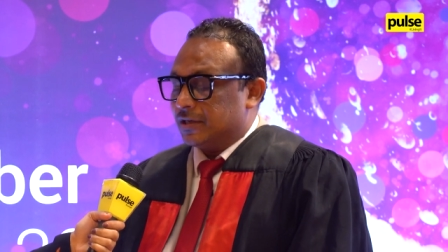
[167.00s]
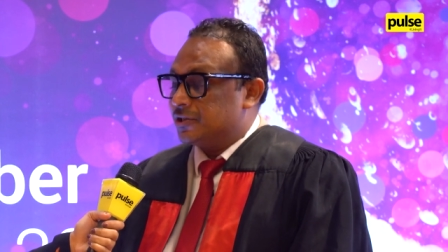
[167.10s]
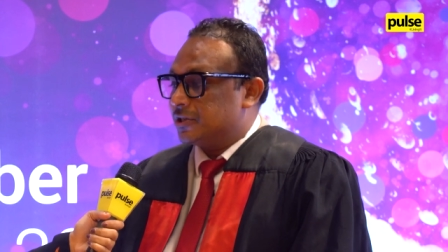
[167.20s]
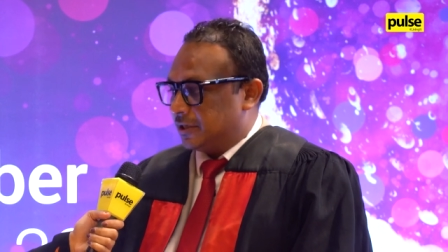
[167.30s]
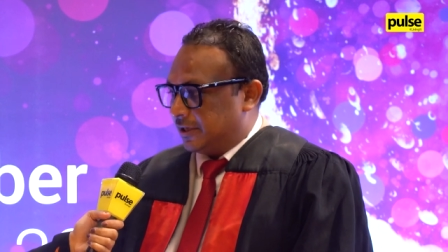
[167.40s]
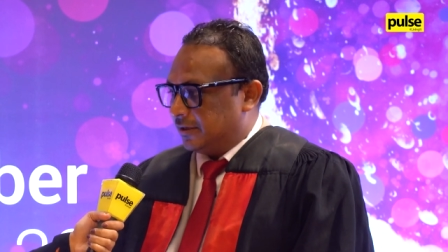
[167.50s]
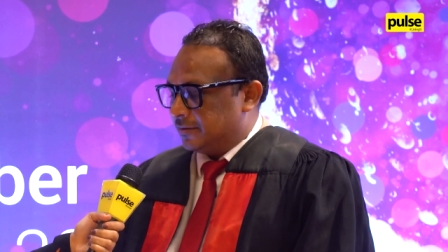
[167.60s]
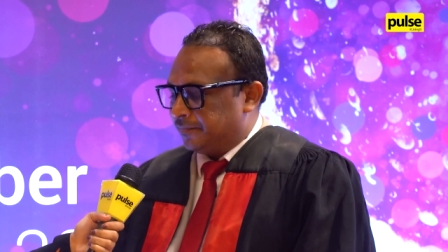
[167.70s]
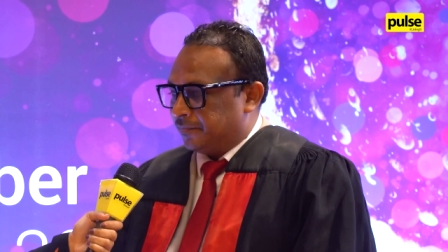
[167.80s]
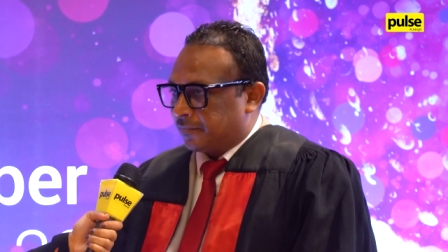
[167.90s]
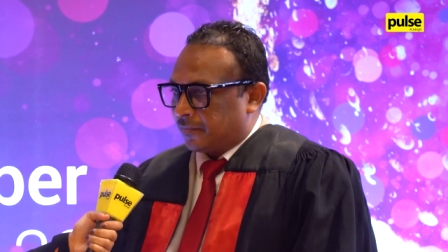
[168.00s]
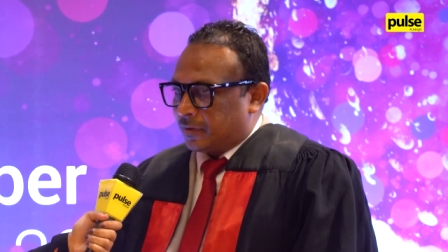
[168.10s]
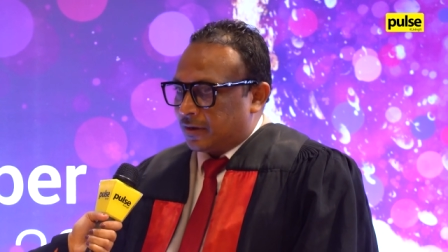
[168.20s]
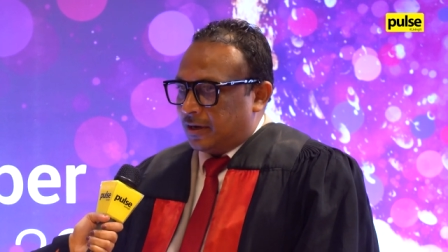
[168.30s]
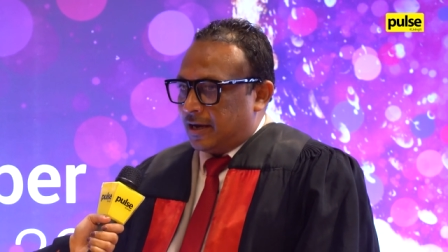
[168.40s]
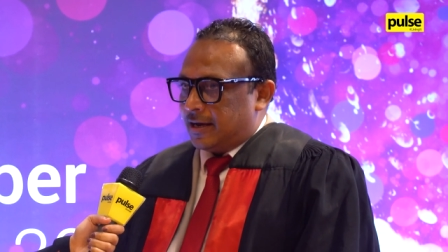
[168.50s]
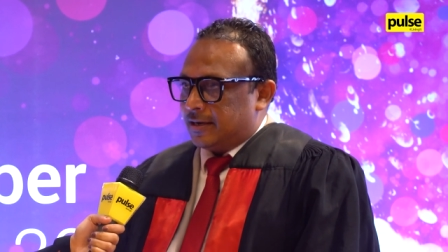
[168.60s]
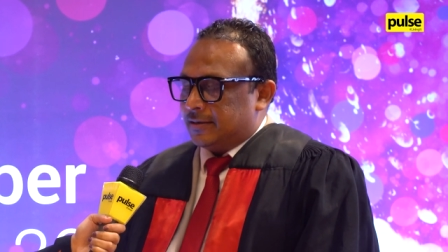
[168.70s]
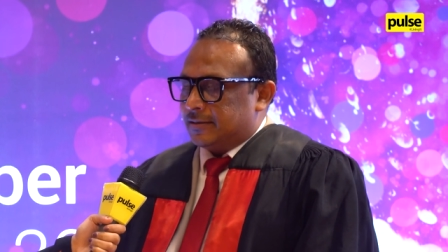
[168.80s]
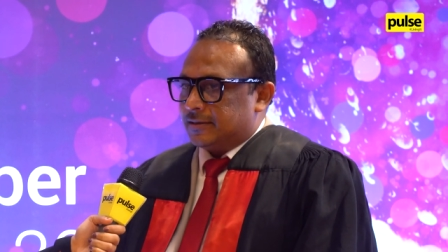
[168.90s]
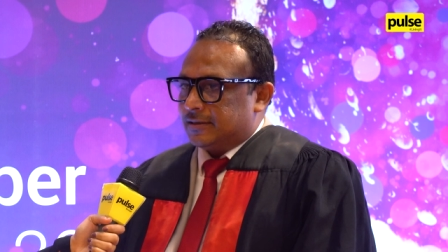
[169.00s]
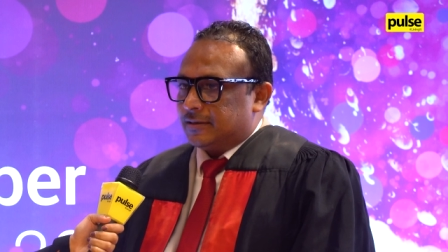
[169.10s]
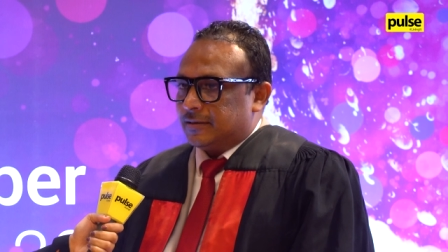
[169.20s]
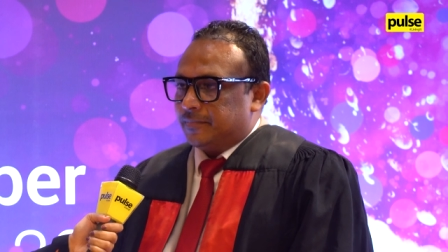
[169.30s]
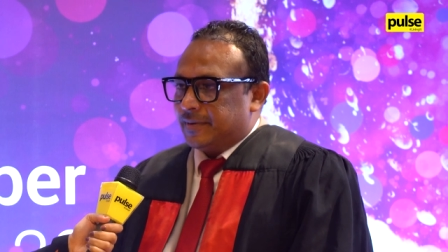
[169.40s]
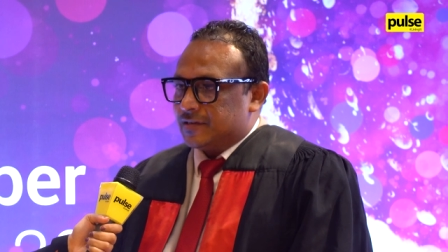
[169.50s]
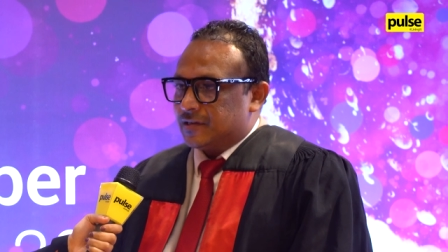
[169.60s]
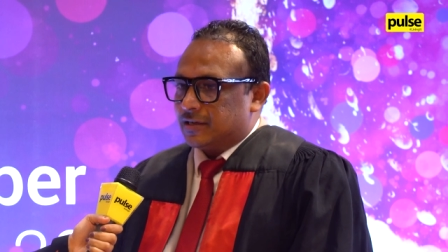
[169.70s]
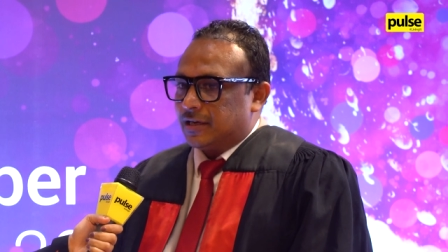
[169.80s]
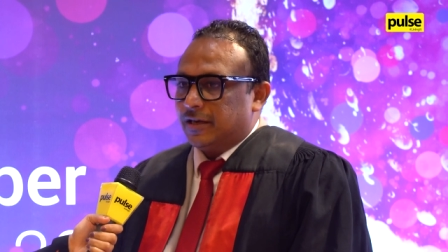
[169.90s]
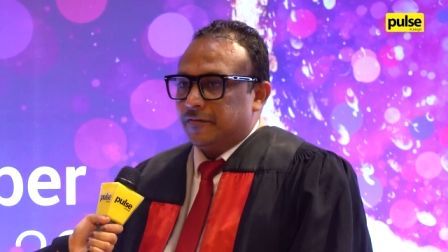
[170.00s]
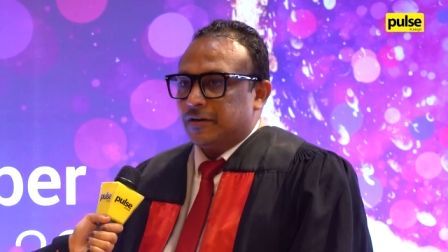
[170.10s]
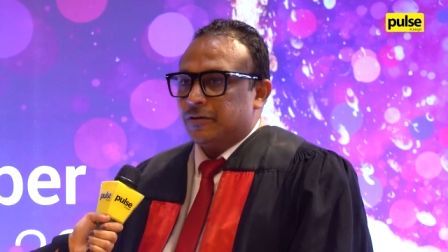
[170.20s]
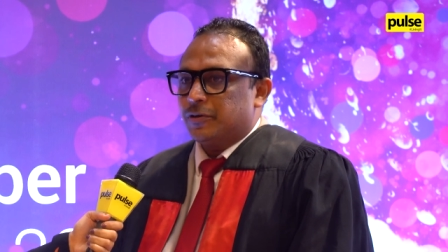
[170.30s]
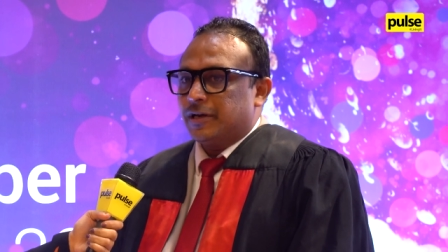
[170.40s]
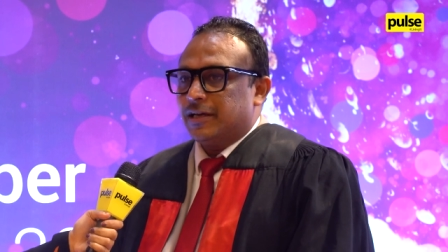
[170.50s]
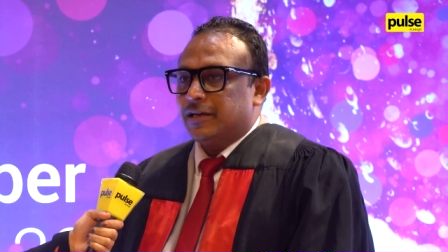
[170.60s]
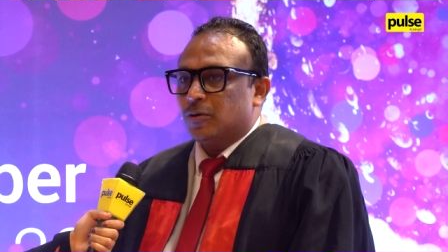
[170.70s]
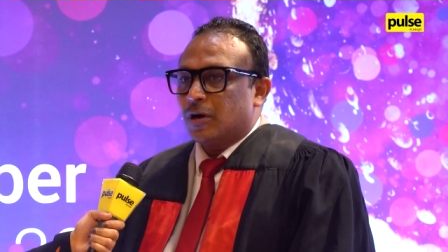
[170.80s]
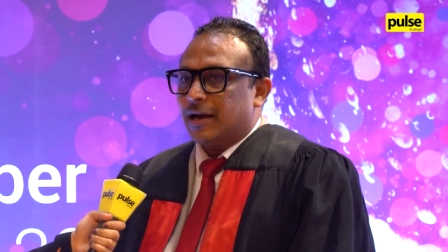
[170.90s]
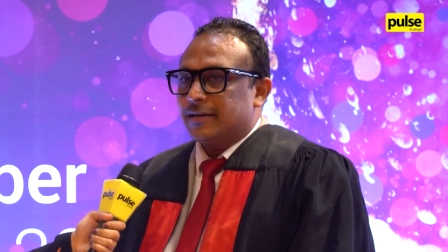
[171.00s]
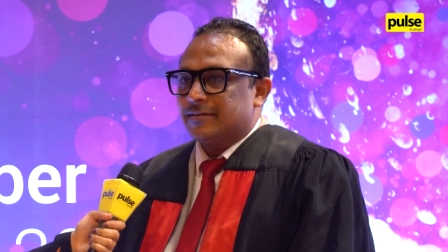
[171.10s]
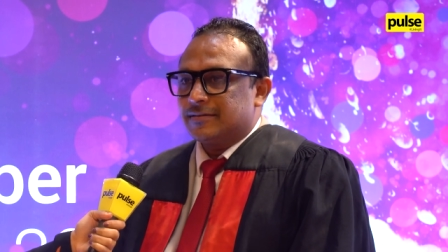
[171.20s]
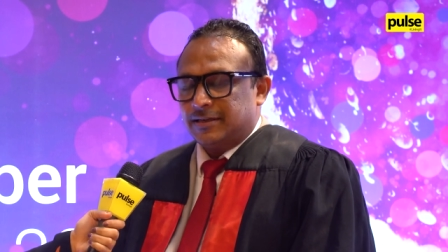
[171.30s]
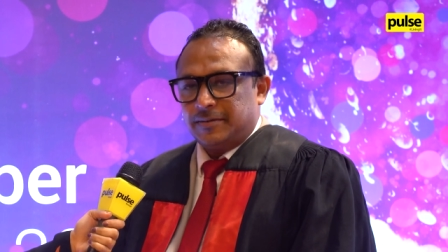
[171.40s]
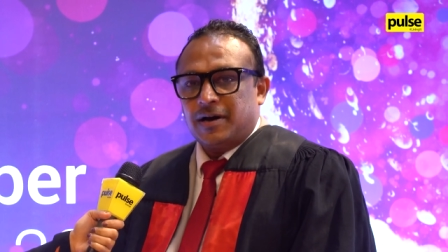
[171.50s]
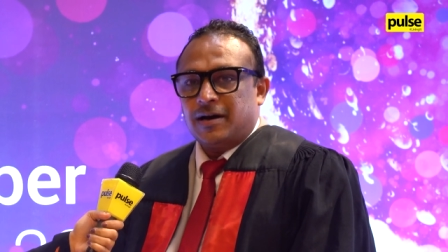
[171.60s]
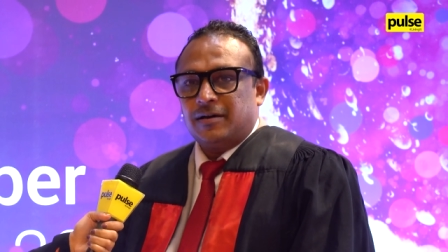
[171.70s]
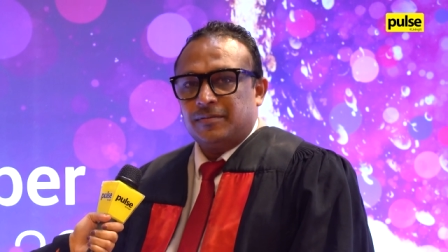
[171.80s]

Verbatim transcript: journey and uh, basically when you really look at CIMA,